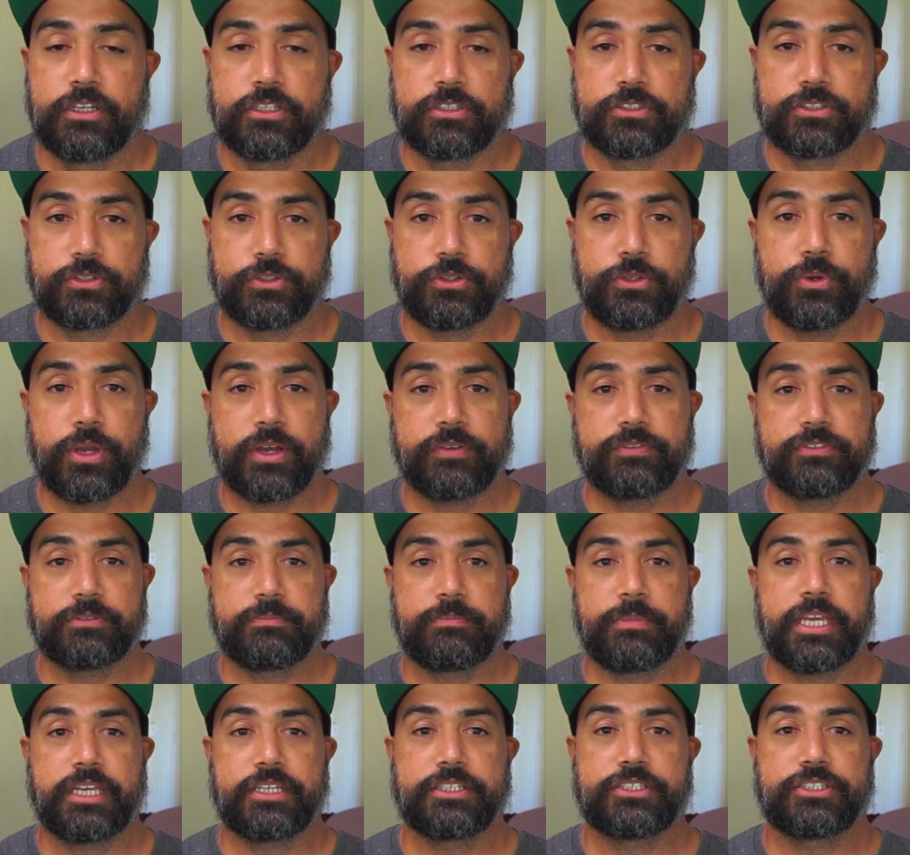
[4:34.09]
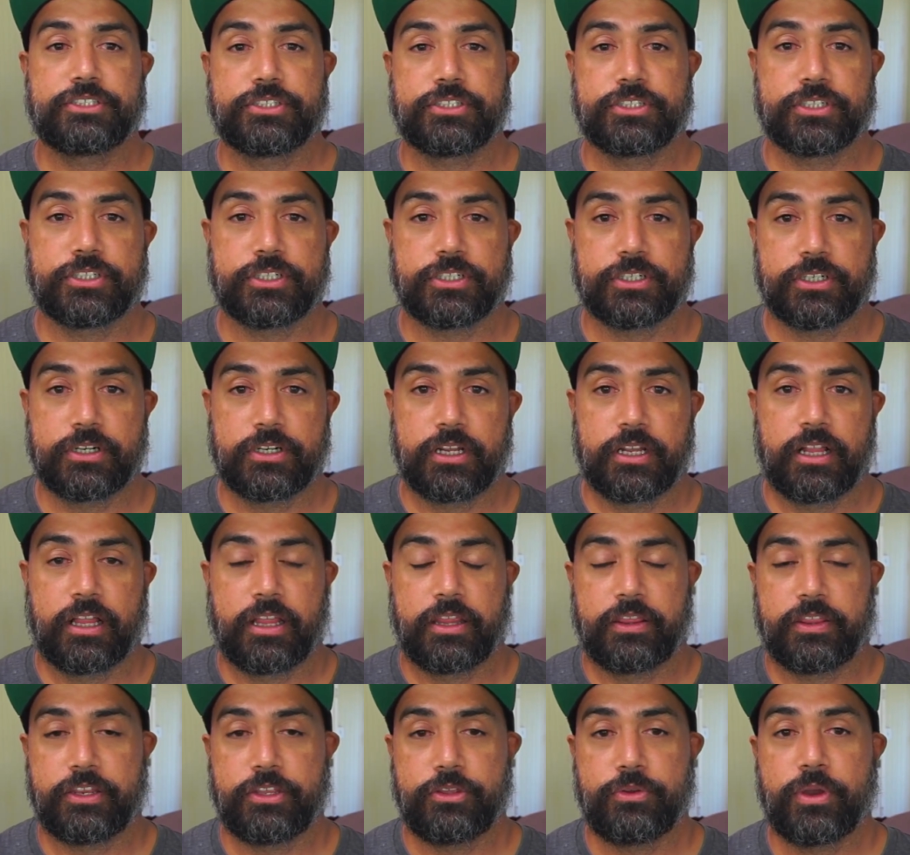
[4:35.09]
So you have to make sure
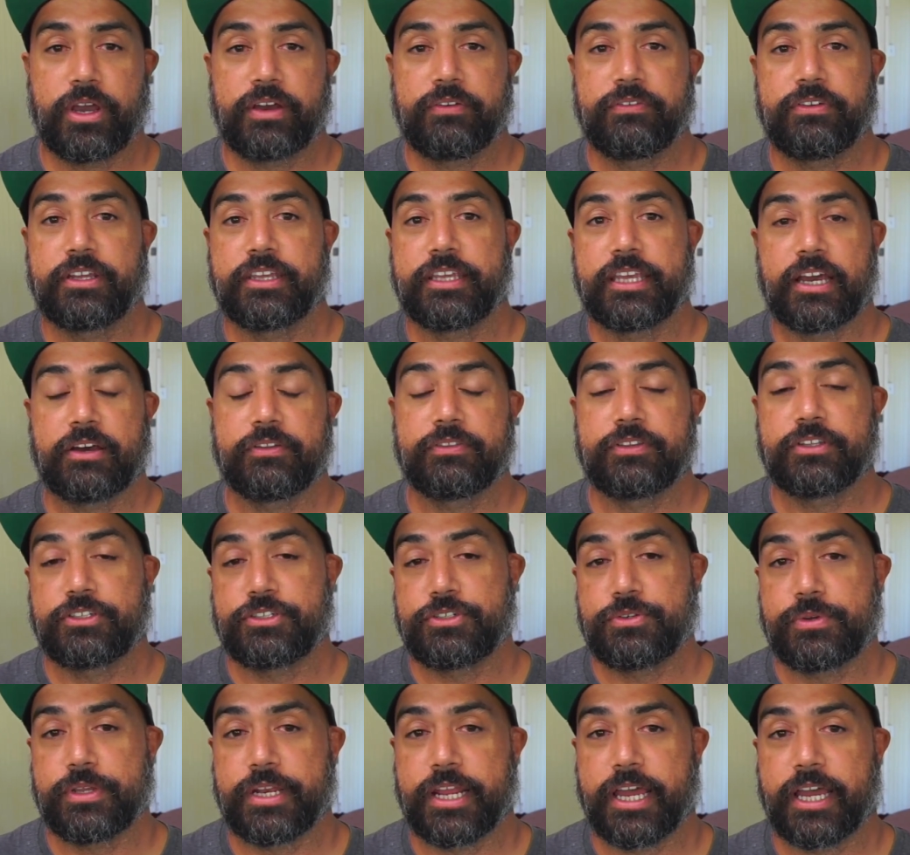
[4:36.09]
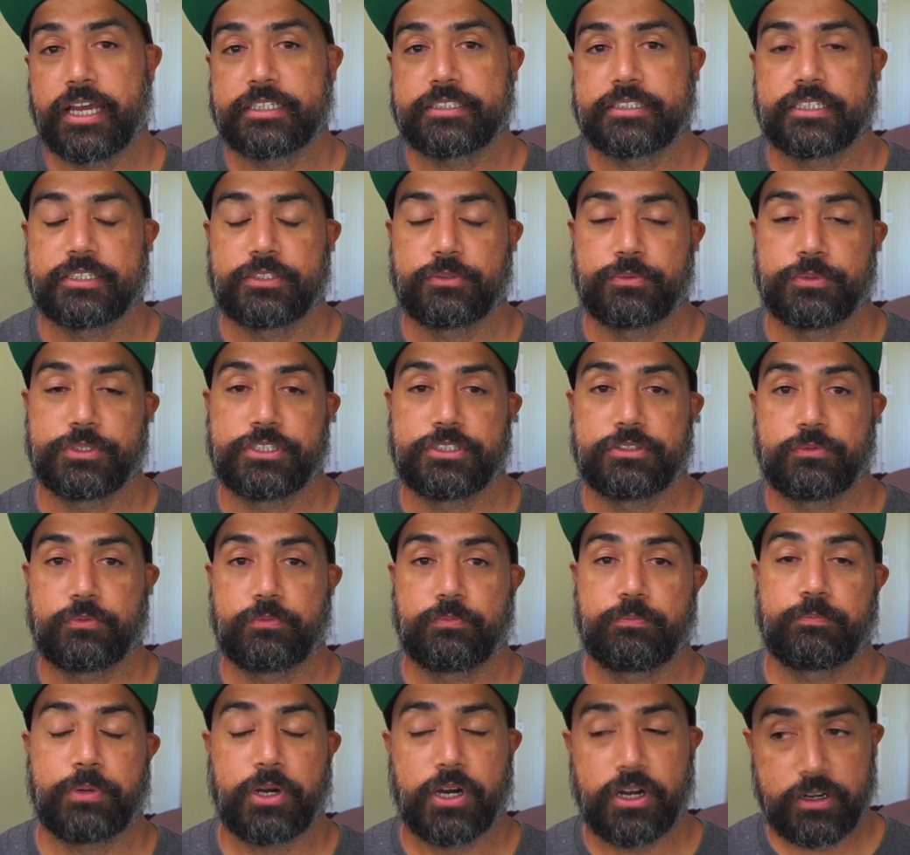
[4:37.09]
that you have an account that you can access, which is
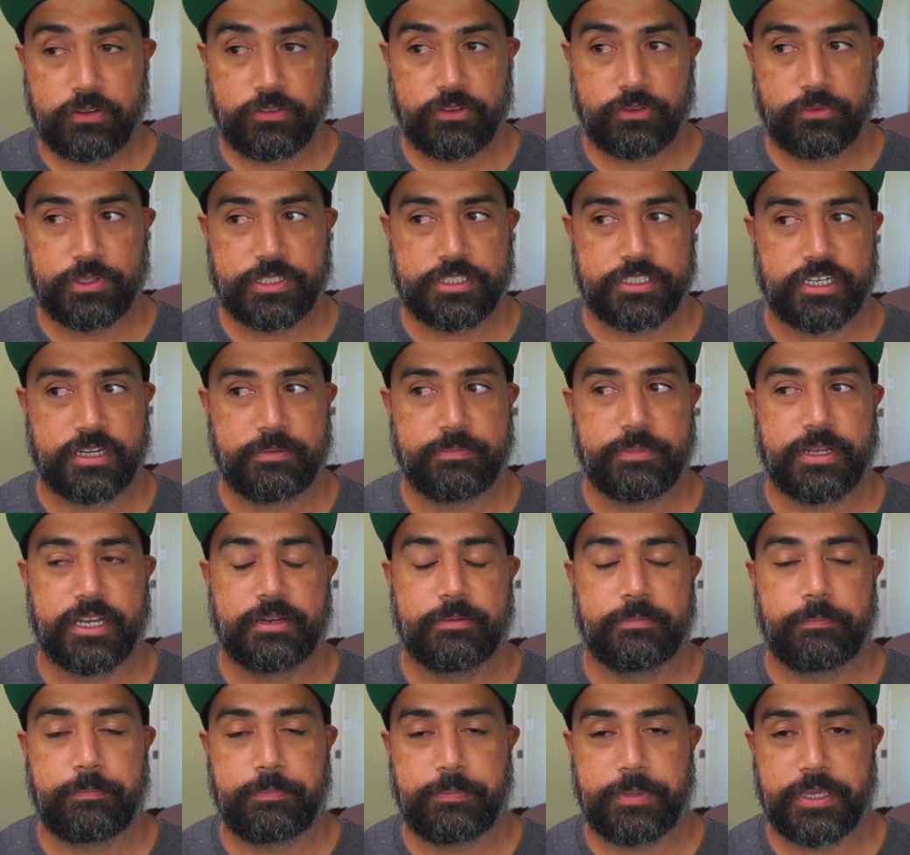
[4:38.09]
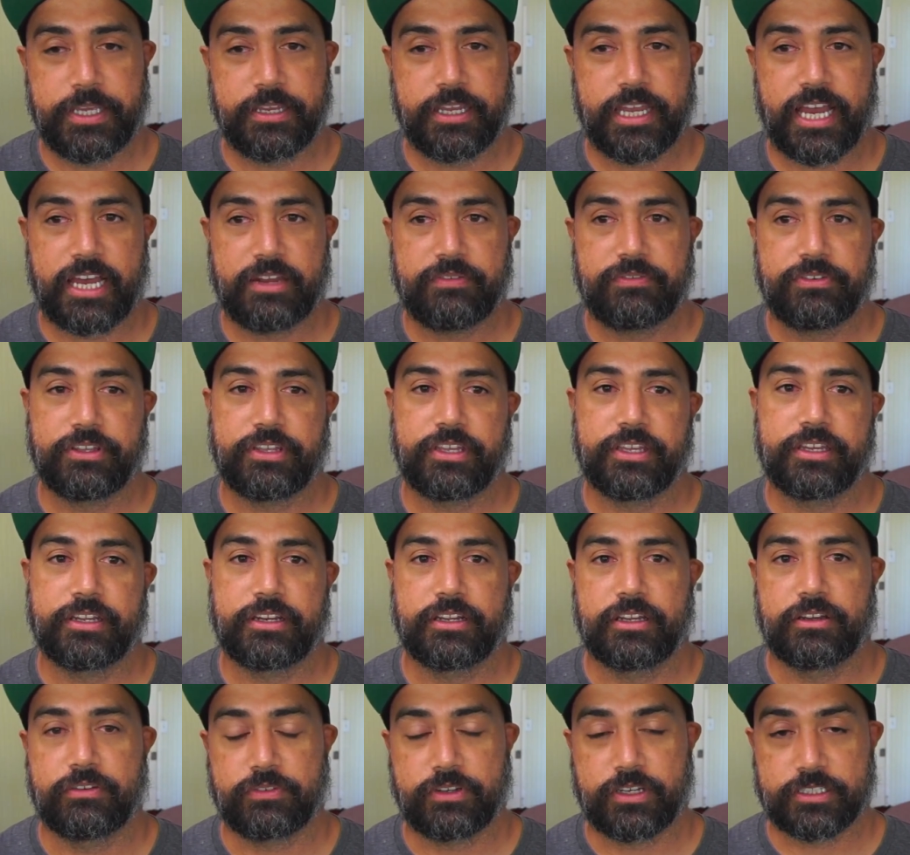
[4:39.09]
part of the reason I'm not a big advocate
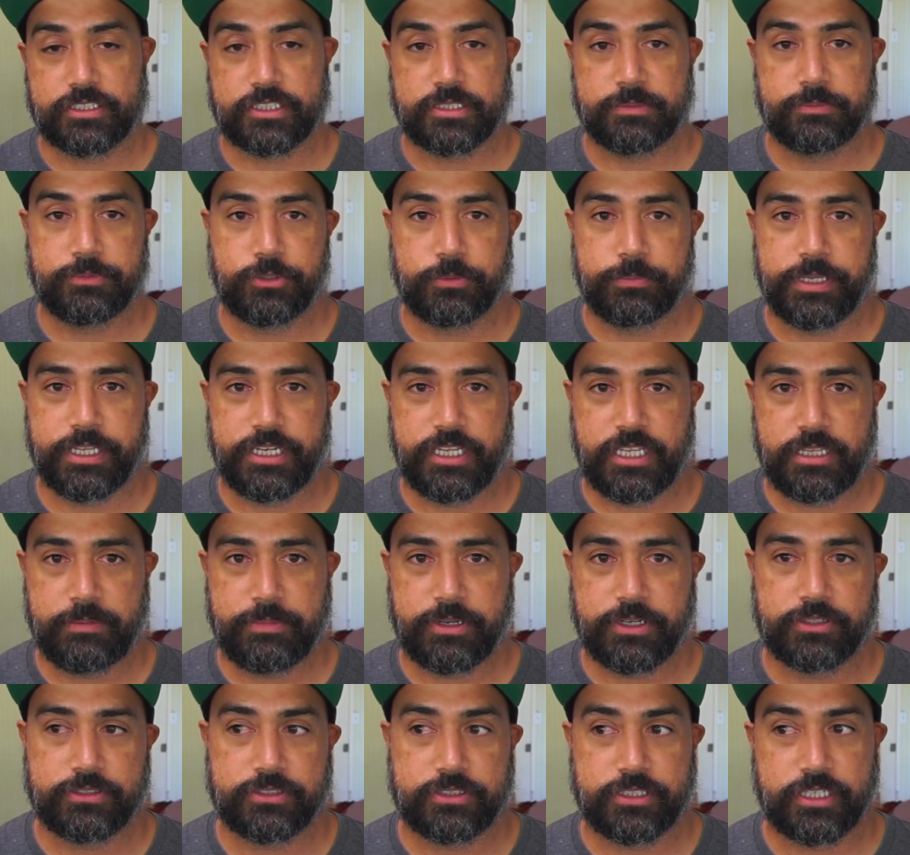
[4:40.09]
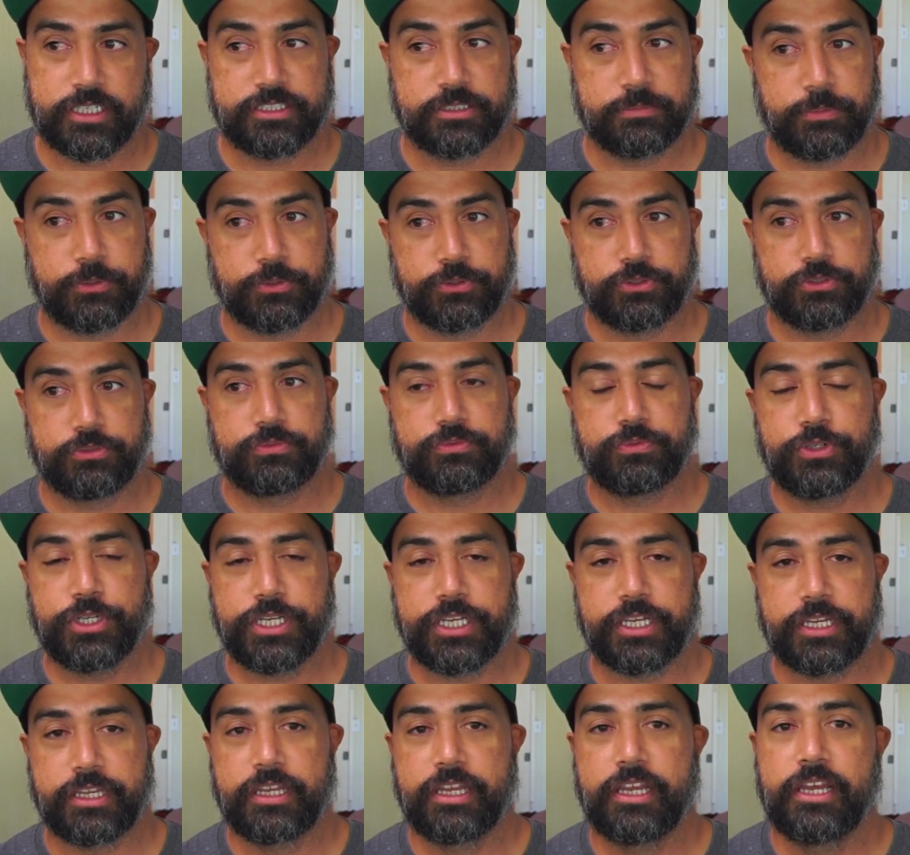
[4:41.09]
of custom domain emails as opposed to
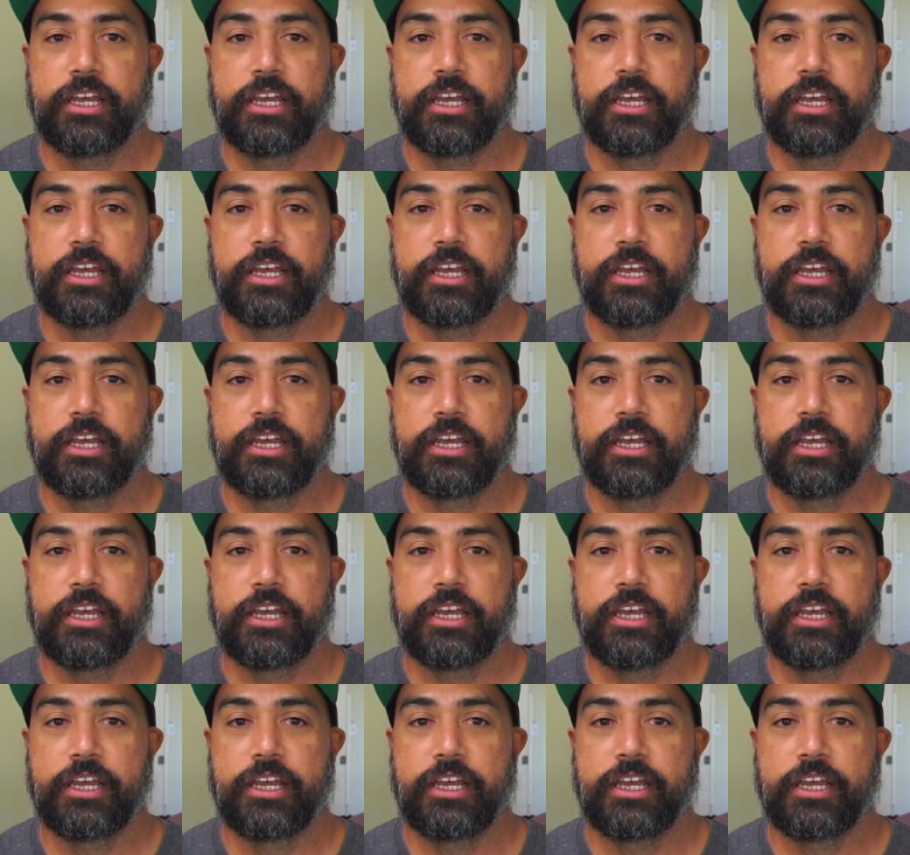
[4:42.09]
free.